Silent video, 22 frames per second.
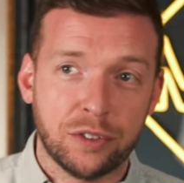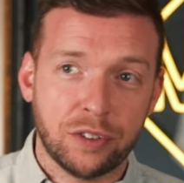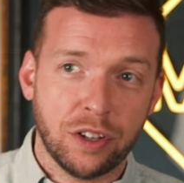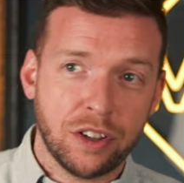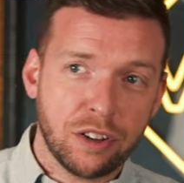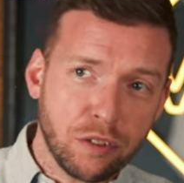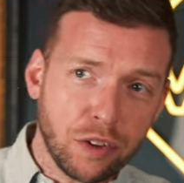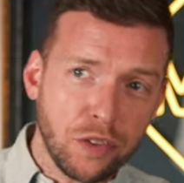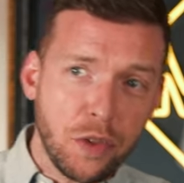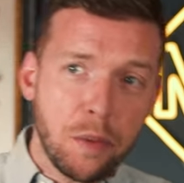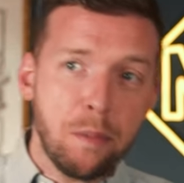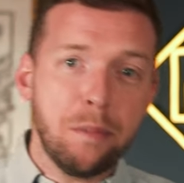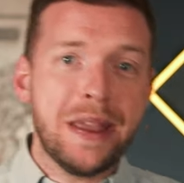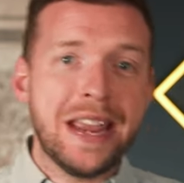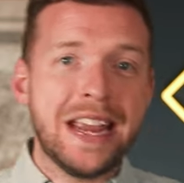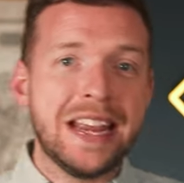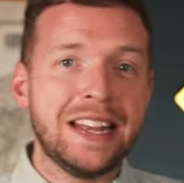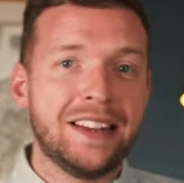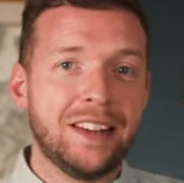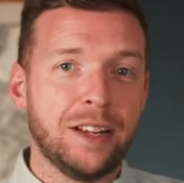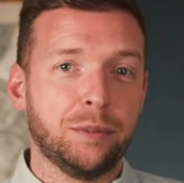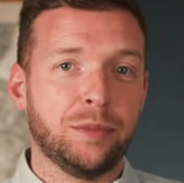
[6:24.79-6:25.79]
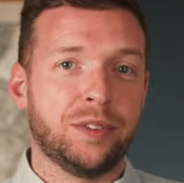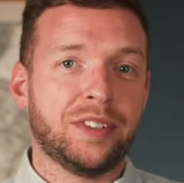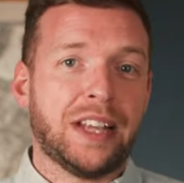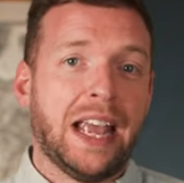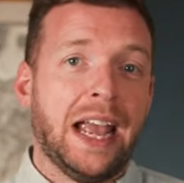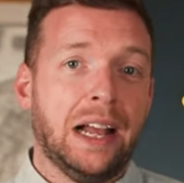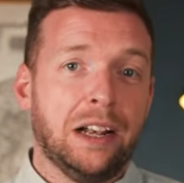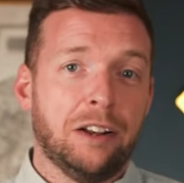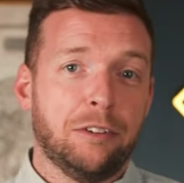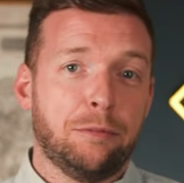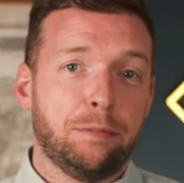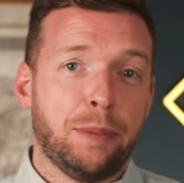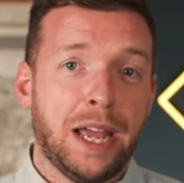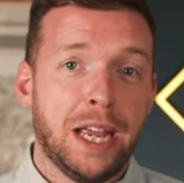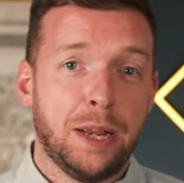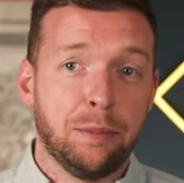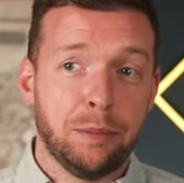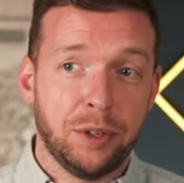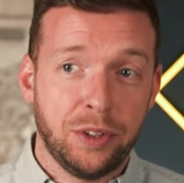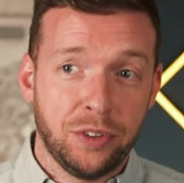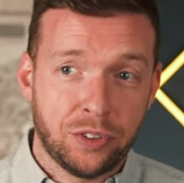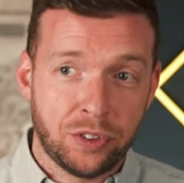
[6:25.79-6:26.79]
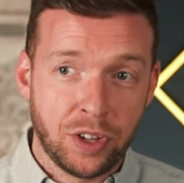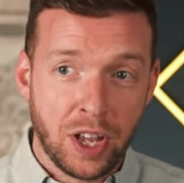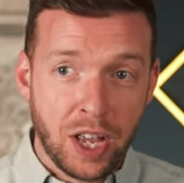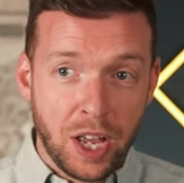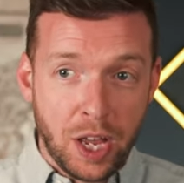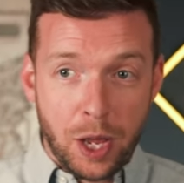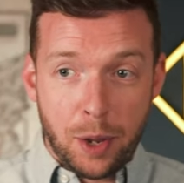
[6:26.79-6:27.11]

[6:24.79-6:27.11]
So they're on the medium scale of payments.